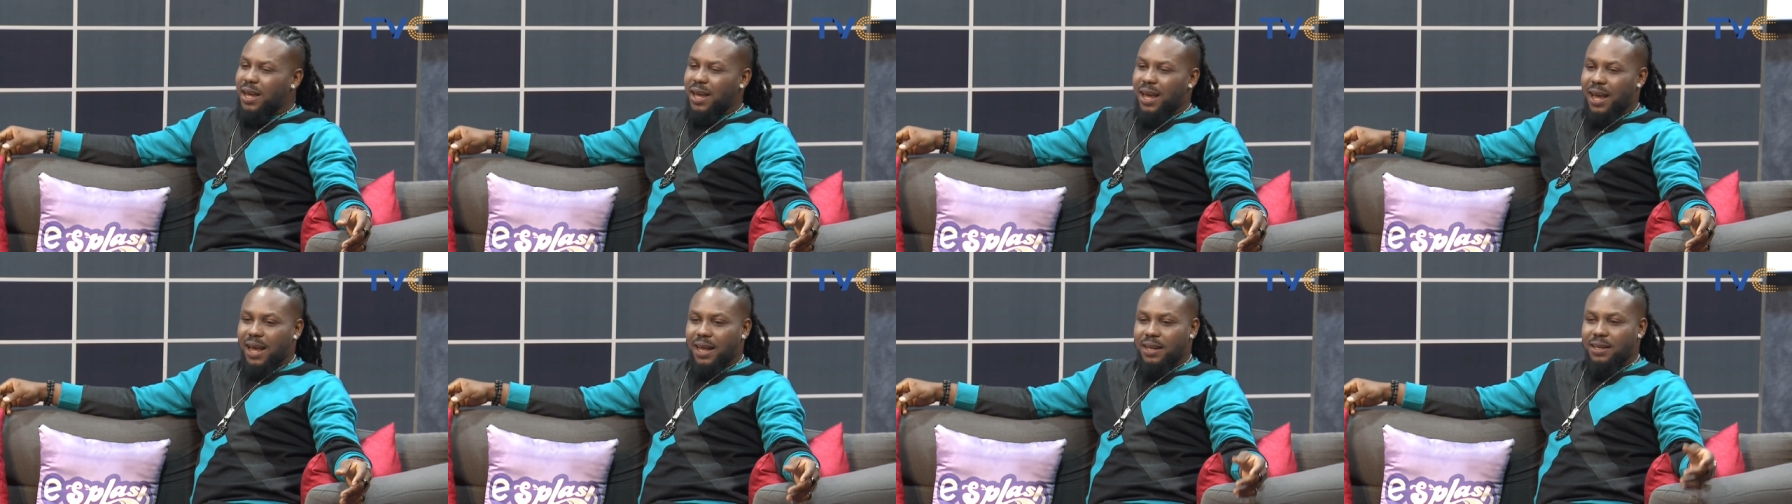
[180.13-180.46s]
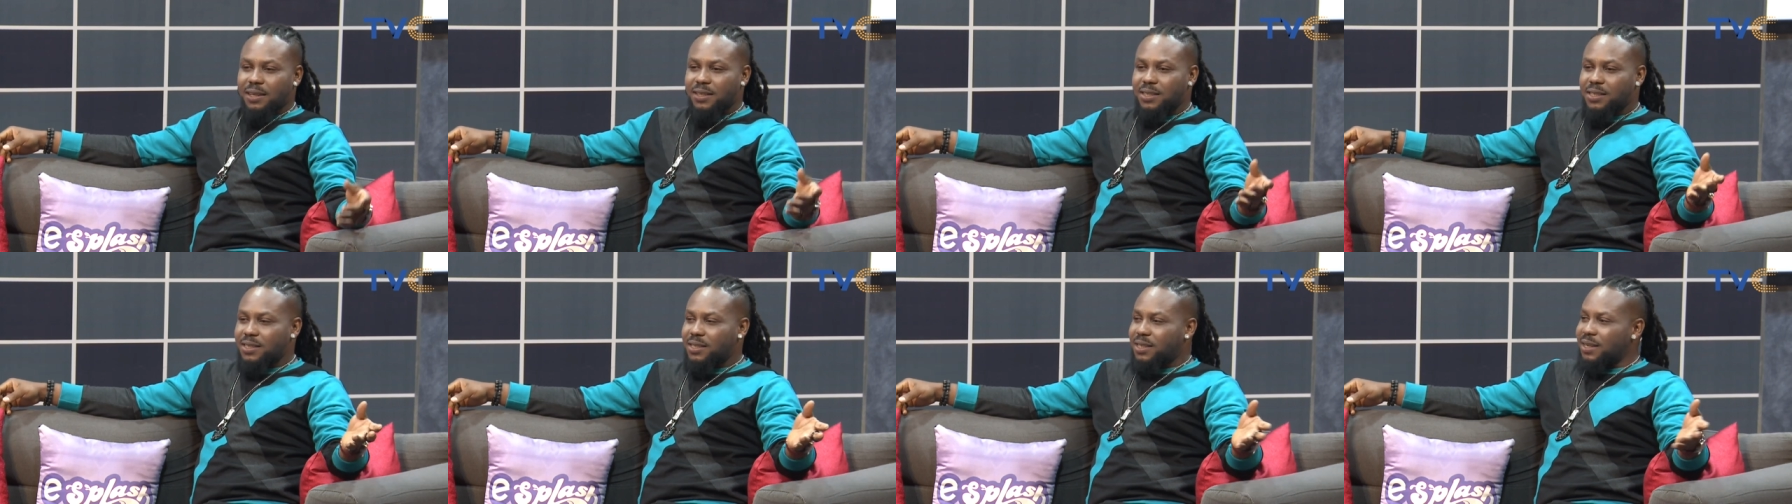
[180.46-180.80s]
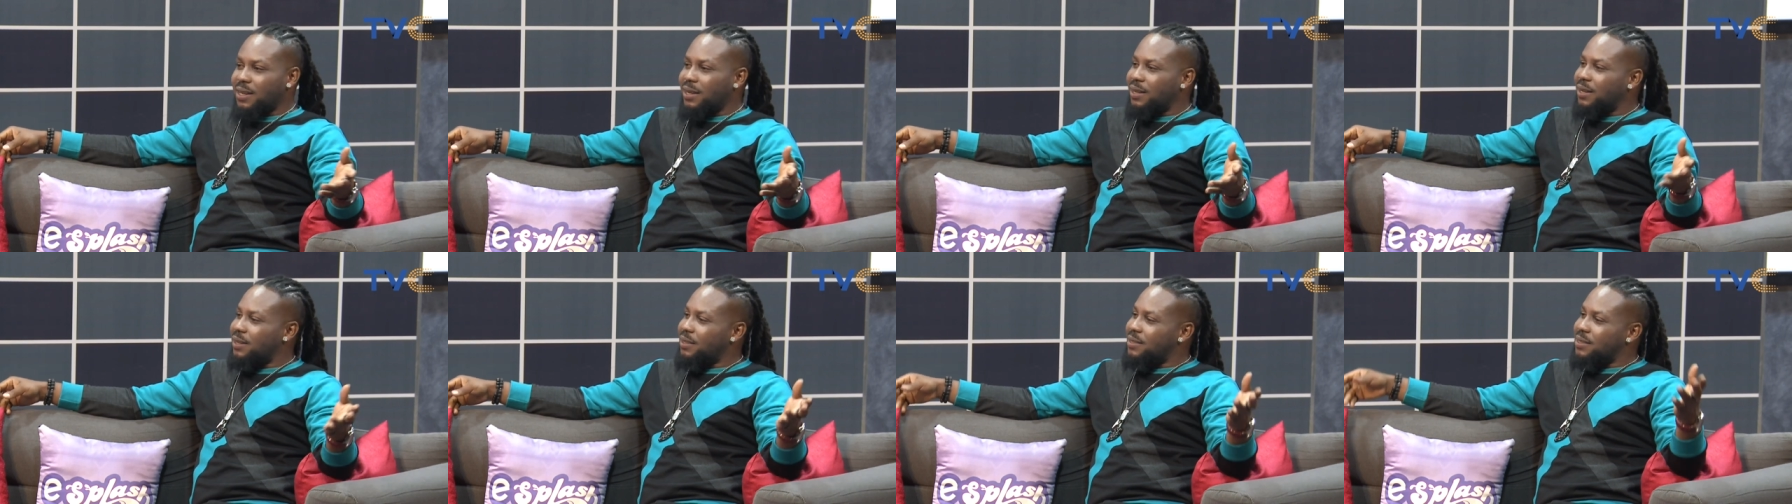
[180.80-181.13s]
And
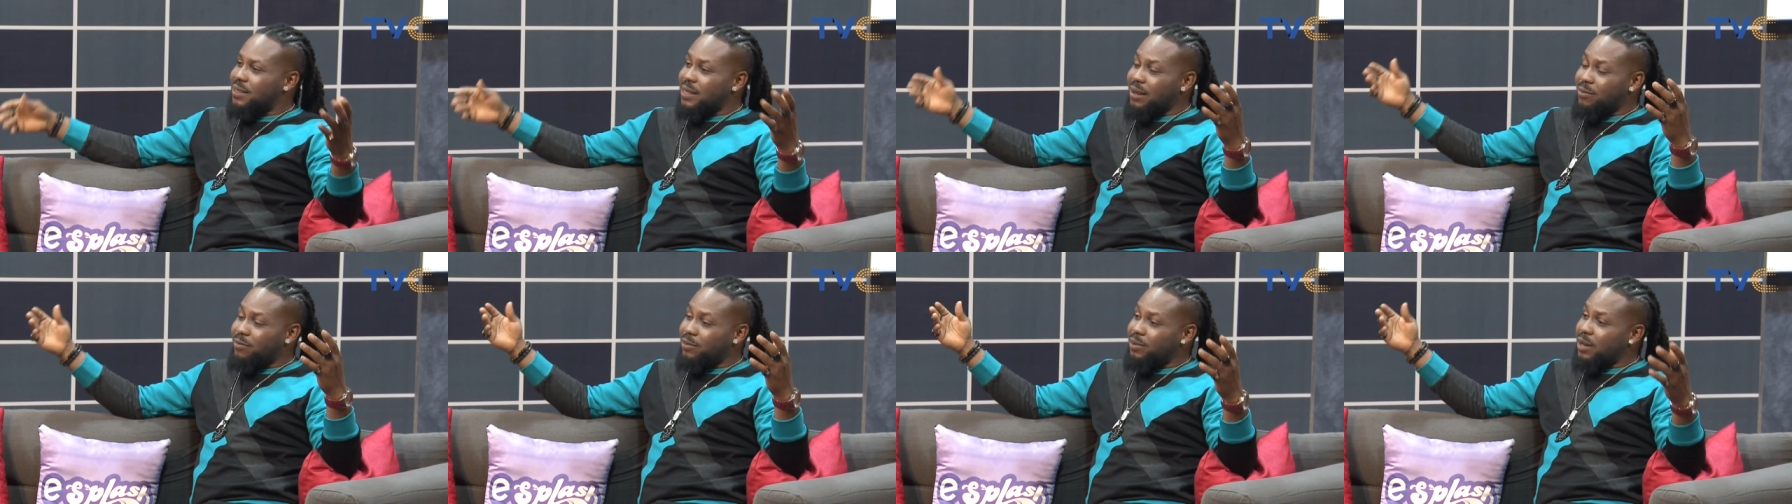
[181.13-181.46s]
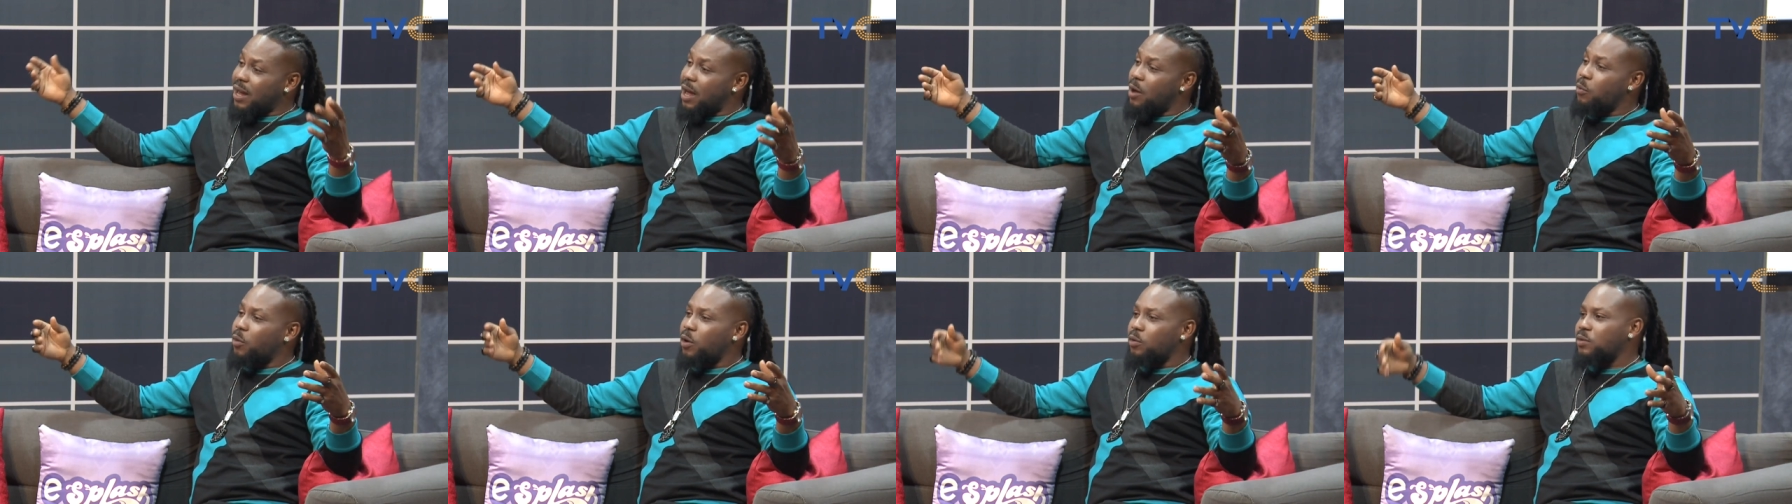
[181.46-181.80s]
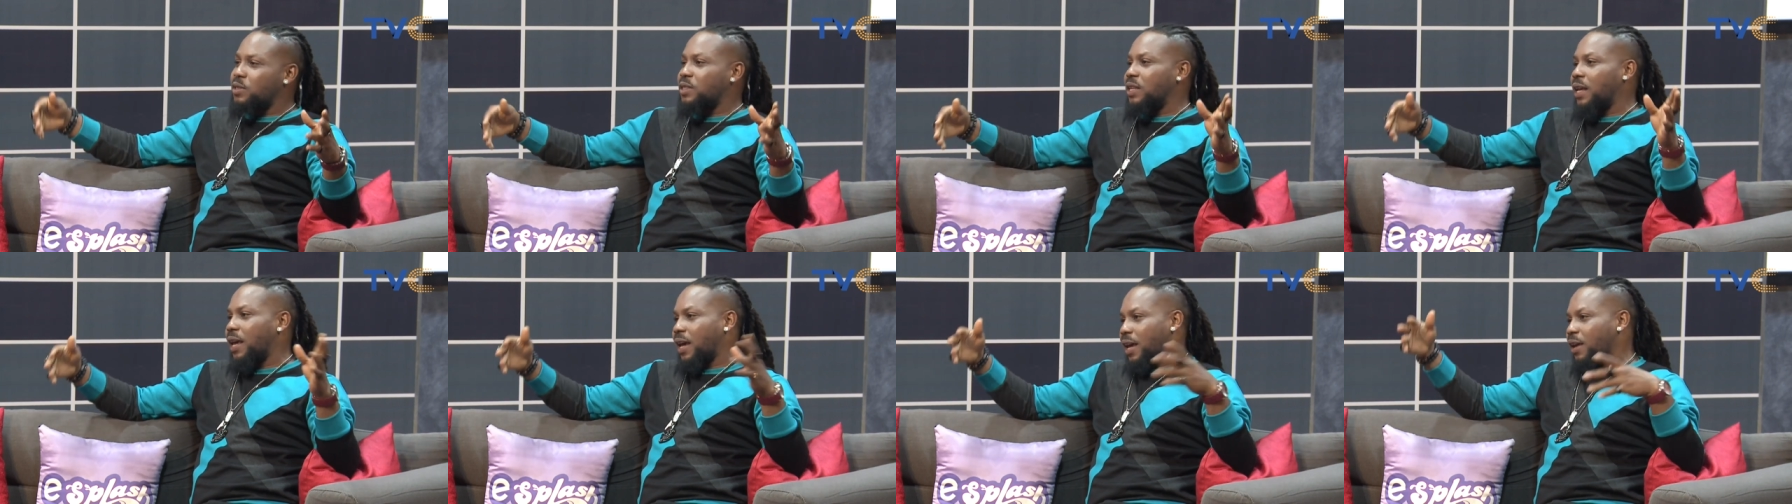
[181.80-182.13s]
she, seven
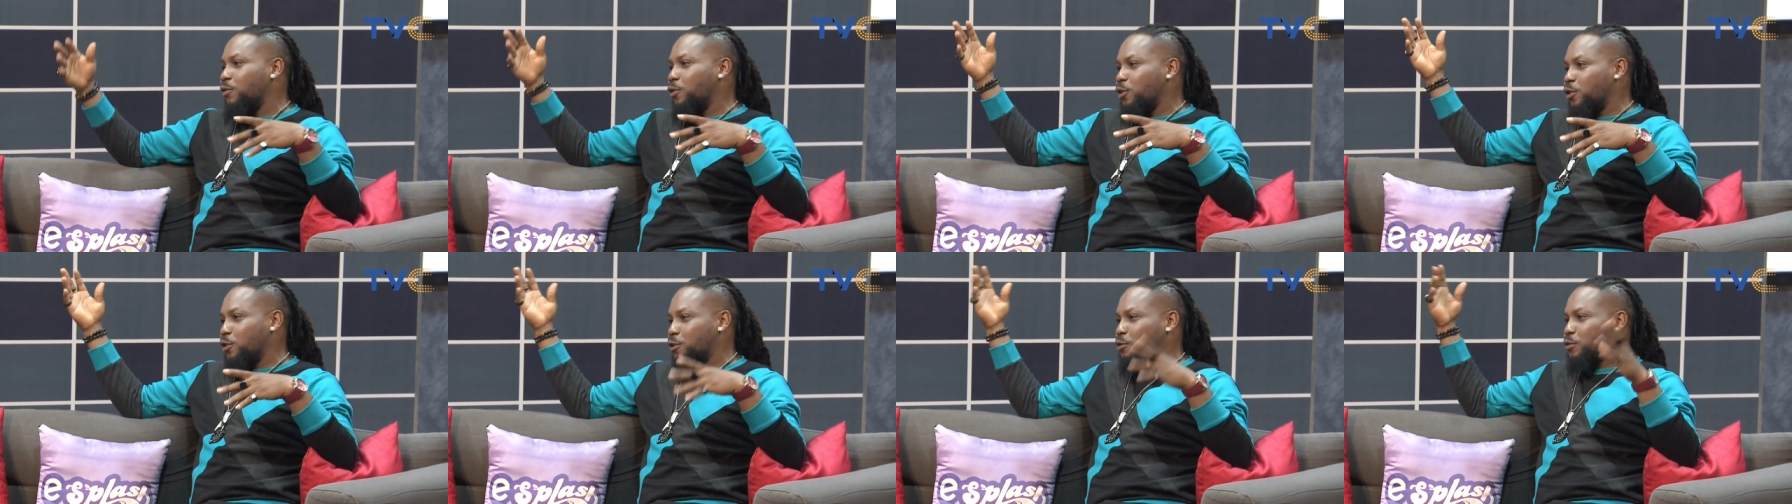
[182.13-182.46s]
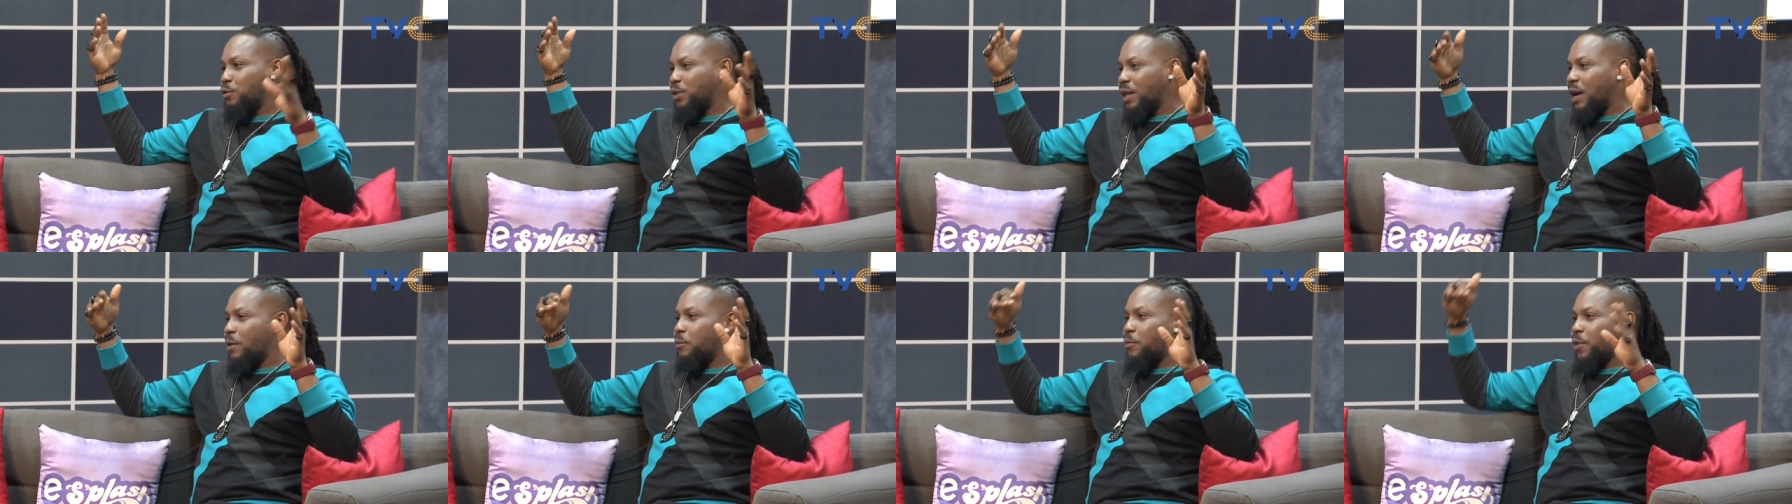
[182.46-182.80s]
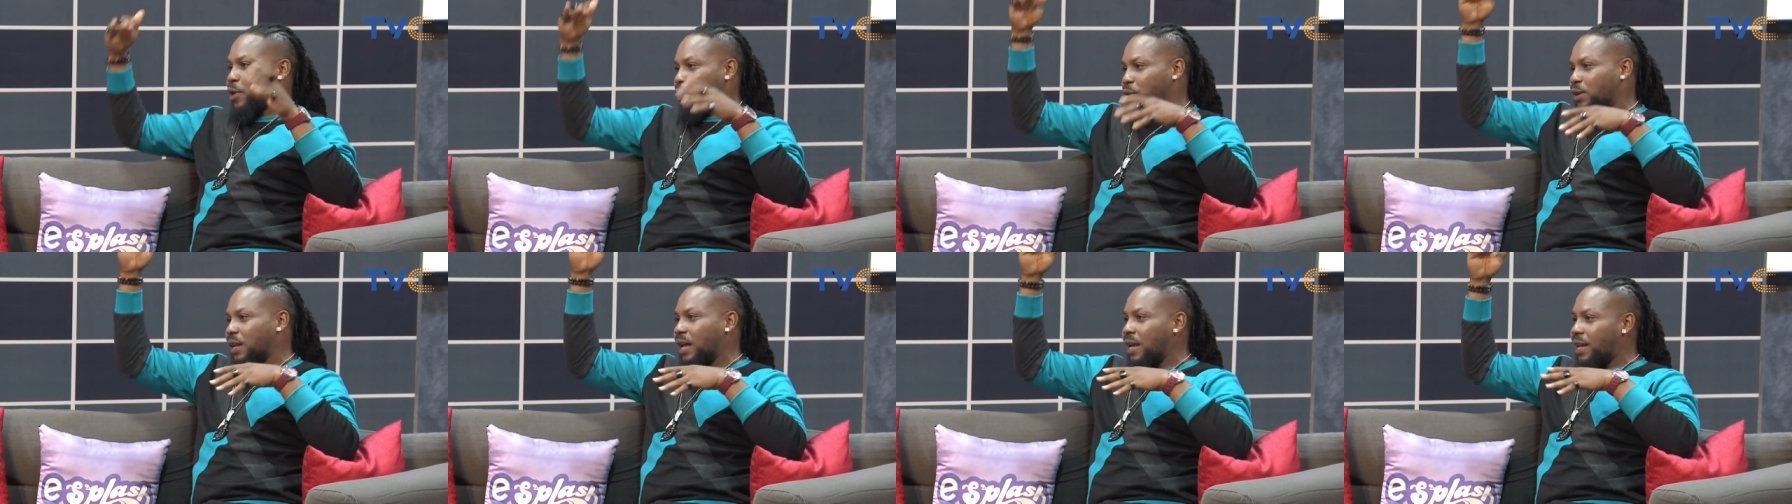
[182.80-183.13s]
albums, yeah, even though Scooter
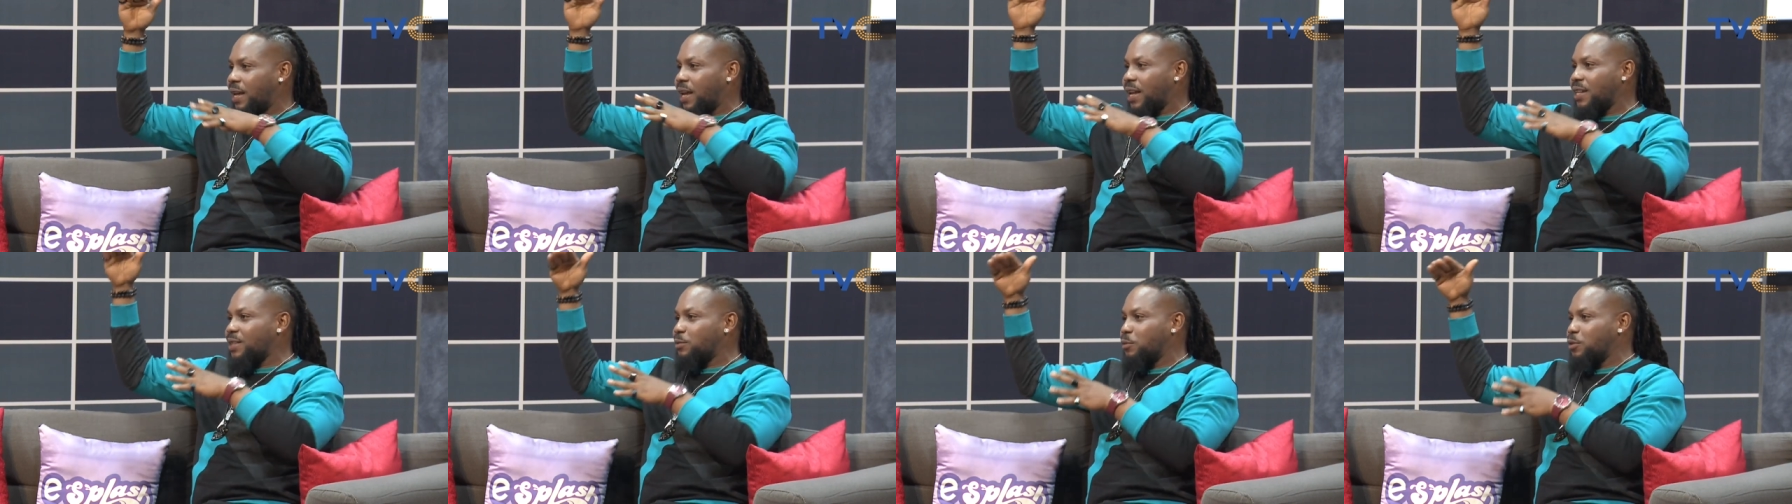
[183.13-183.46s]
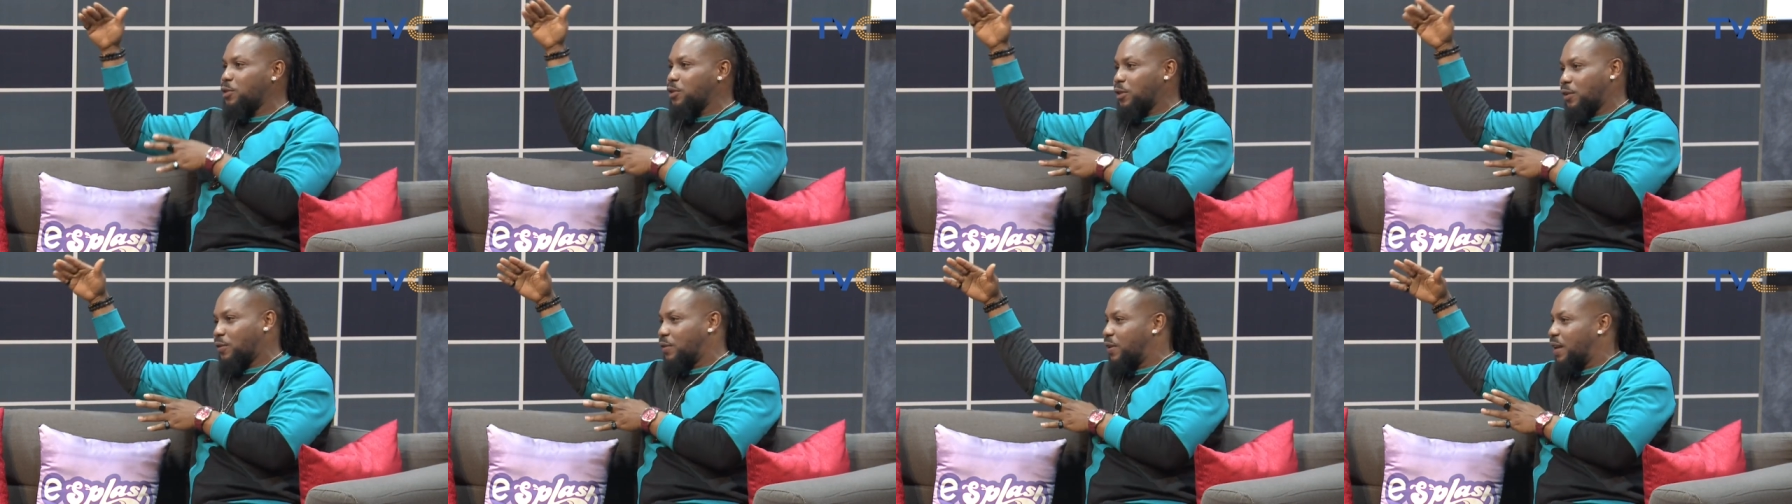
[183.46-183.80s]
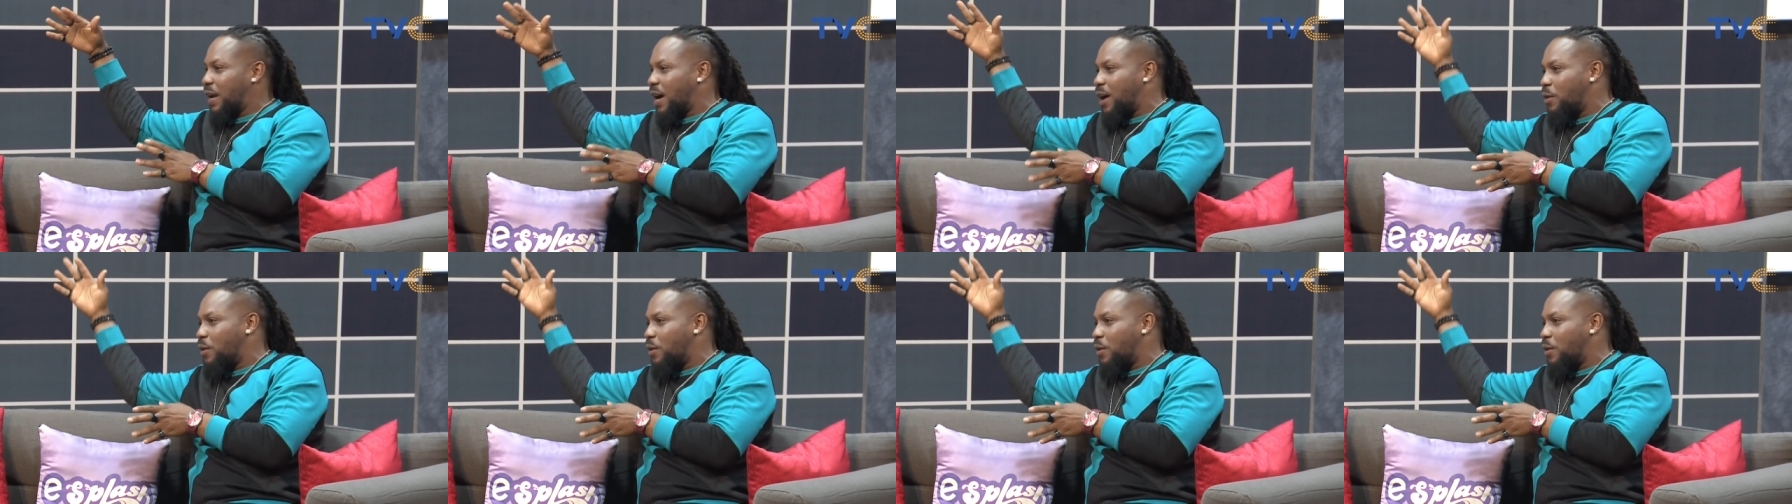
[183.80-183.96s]
Braun, I didn't get most of the